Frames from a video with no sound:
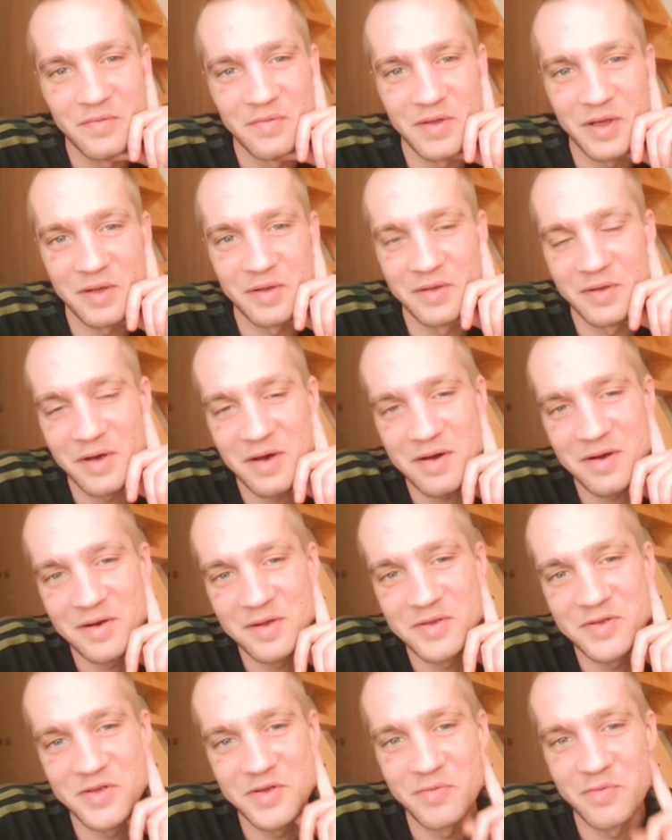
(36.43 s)

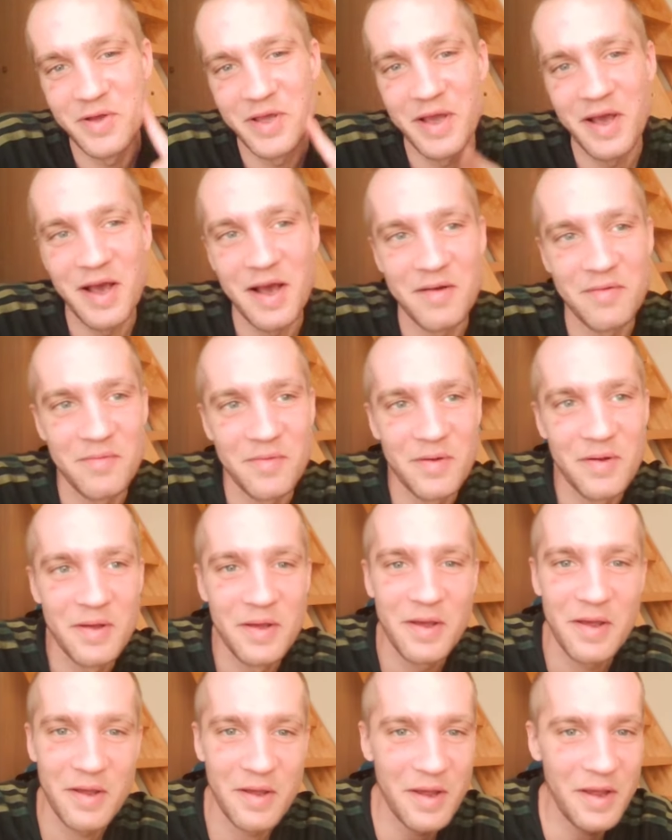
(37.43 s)
technology we have
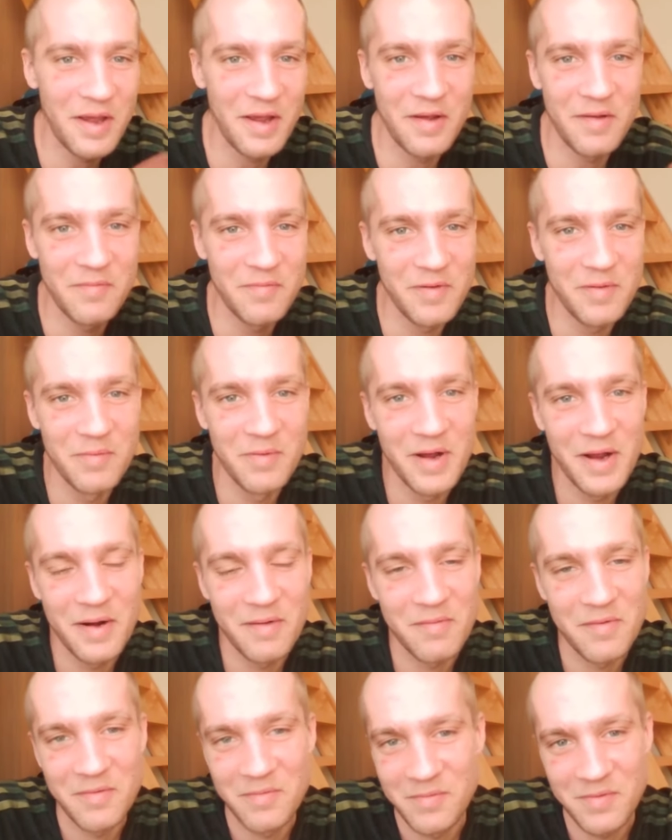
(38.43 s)

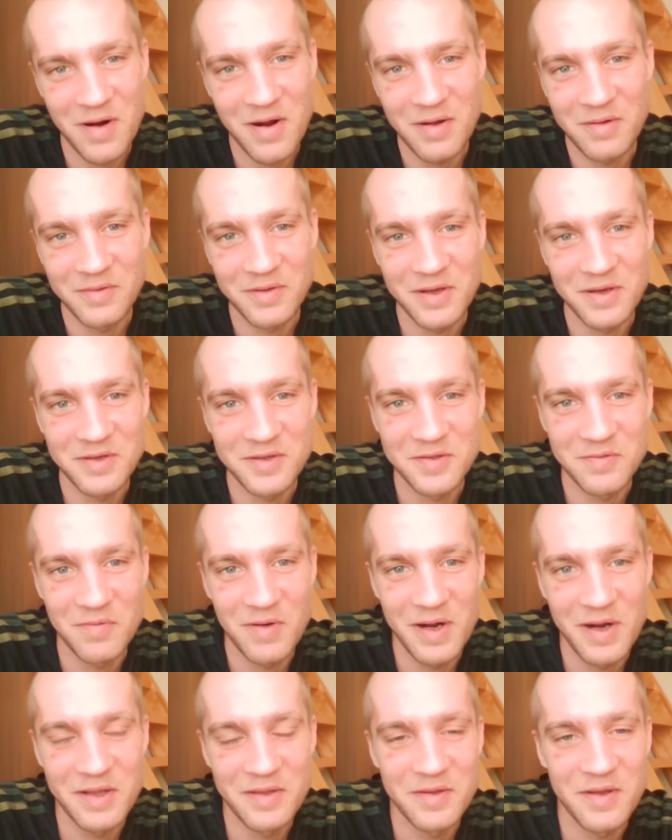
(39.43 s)
everywhere around us,
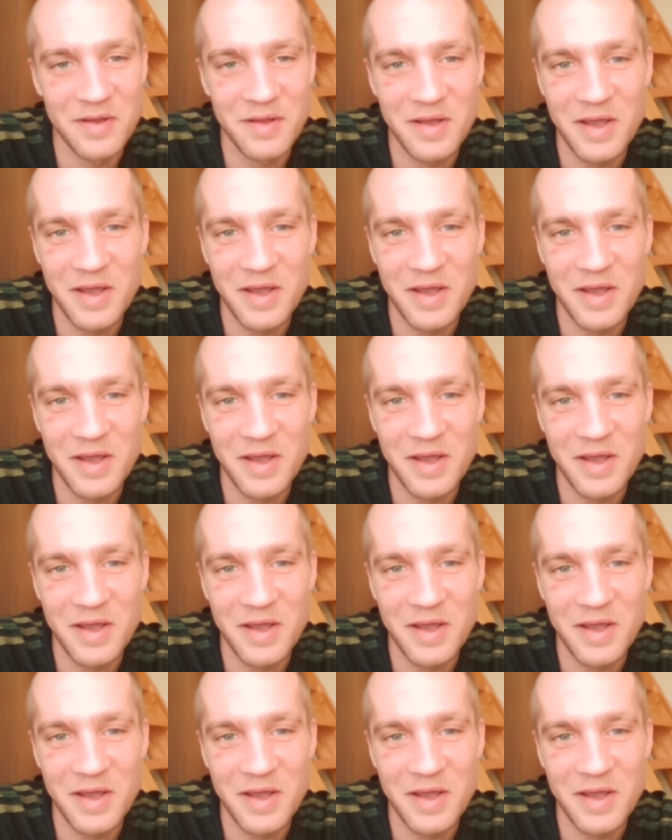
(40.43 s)
right?